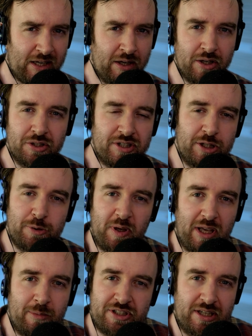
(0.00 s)
you tend to
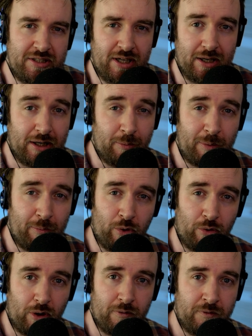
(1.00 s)
be imitating a little bit
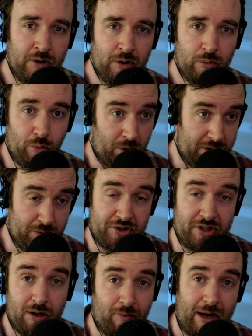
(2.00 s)
more of what you
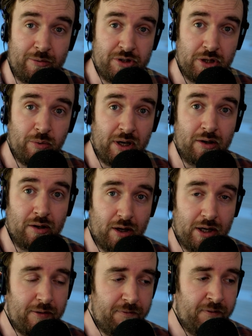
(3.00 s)
see around you in
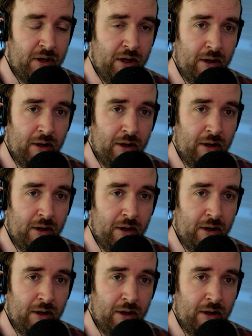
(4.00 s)
life.